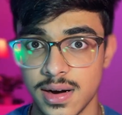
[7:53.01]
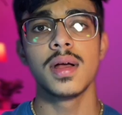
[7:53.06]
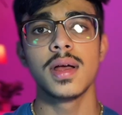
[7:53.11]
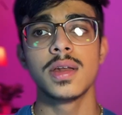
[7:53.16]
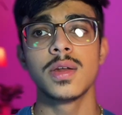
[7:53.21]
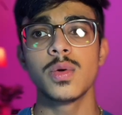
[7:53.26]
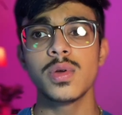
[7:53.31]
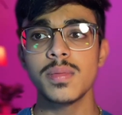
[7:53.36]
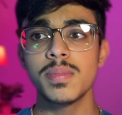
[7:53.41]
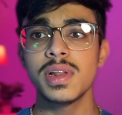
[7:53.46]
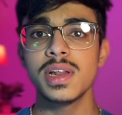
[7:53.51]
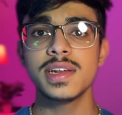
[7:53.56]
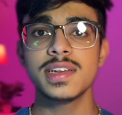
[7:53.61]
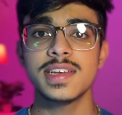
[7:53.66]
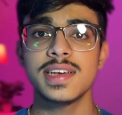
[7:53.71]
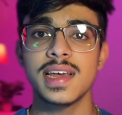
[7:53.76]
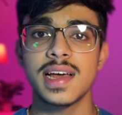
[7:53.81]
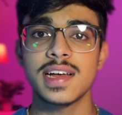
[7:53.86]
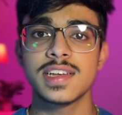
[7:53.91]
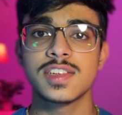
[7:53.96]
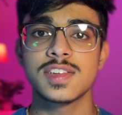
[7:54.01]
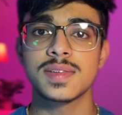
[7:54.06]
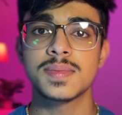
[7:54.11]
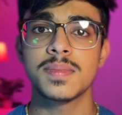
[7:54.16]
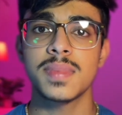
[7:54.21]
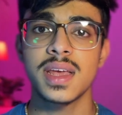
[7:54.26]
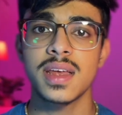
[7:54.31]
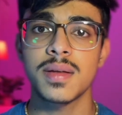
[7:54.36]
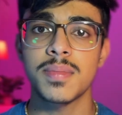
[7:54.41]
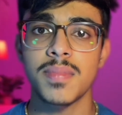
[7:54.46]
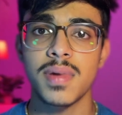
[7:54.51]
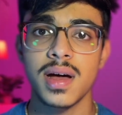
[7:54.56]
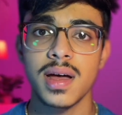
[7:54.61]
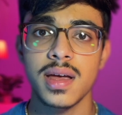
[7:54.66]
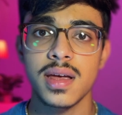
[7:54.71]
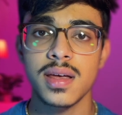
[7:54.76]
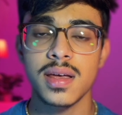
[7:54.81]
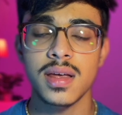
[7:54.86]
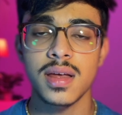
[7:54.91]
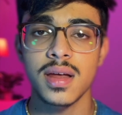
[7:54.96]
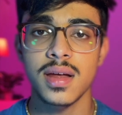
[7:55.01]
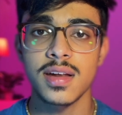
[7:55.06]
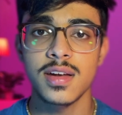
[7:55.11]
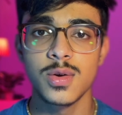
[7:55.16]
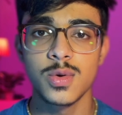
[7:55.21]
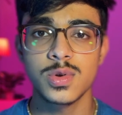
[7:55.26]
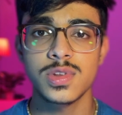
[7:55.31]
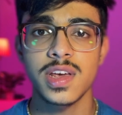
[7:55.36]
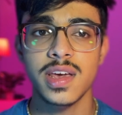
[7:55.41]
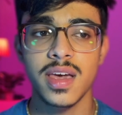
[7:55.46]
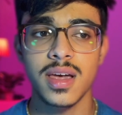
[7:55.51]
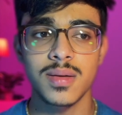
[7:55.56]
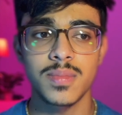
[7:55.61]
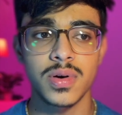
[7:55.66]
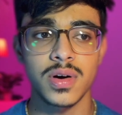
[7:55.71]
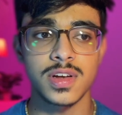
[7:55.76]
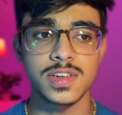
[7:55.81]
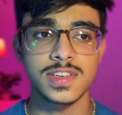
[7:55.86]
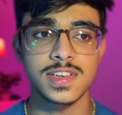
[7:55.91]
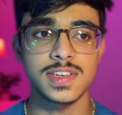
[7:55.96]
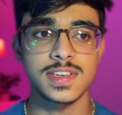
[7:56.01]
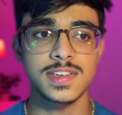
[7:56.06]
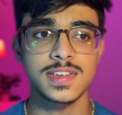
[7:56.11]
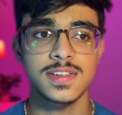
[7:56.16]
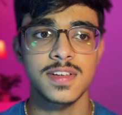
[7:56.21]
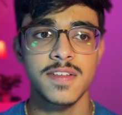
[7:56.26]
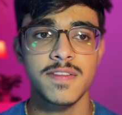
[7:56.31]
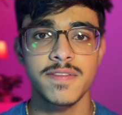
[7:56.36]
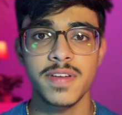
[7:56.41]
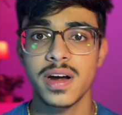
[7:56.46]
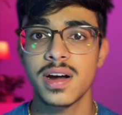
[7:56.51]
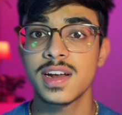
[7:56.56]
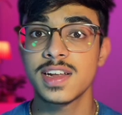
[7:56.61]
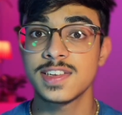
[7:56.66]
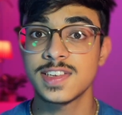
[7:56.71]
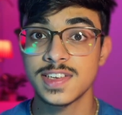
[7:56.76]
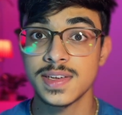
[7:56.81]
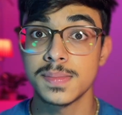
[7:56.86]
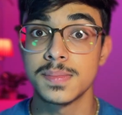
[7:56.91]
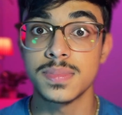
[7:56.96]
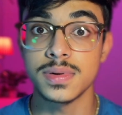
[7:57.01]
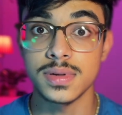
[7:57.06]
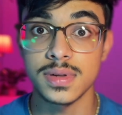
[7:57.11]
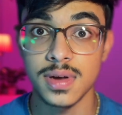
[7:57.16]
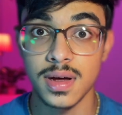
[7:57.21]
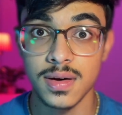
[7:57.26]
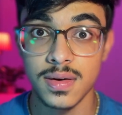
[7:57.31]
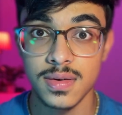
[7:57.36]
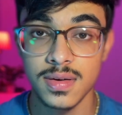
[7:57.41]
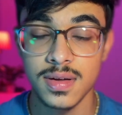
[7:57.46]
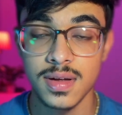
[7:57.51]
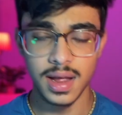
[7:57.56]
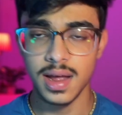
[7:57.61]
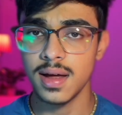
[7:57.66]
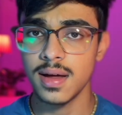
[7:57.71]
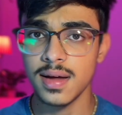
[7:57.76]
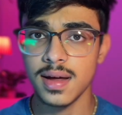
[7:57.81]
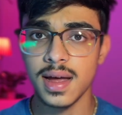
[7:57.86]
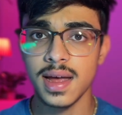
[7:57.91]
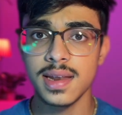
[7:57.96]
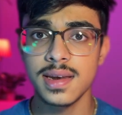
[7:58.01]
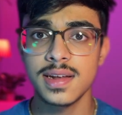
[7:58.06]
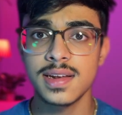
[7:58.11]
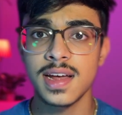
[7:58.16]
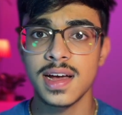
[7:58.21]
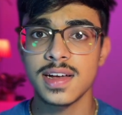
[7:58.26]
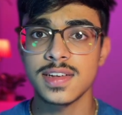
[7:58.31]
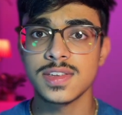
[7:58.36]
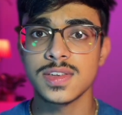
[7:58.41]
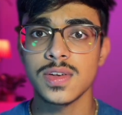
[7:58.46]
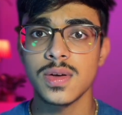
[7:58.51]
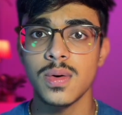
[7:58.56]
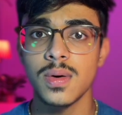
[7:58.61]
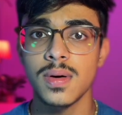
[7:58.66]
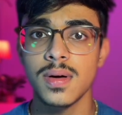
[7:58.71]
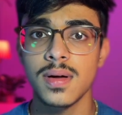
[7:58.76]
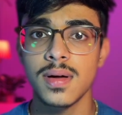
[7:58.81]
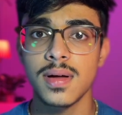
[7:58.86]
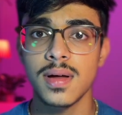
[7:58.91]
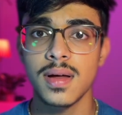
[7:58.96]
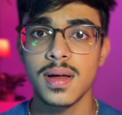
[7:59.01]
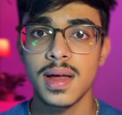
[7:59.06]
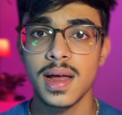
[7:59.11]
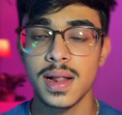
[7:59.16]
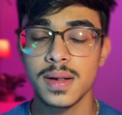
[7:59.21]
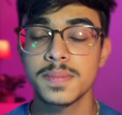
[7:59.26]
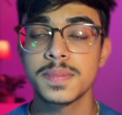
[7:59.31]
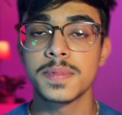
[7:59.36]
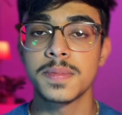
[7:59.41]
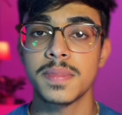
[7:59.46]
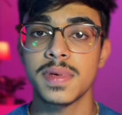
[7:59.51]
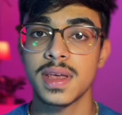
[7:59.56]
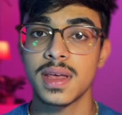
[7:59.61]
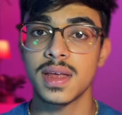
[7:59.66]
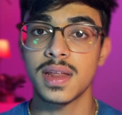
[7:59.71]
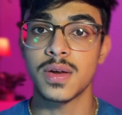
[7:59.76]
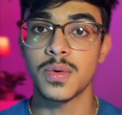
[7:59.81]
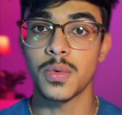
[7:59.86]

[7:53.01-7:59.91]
Notability has made my note-taking process fairly simple now, and it has helped me in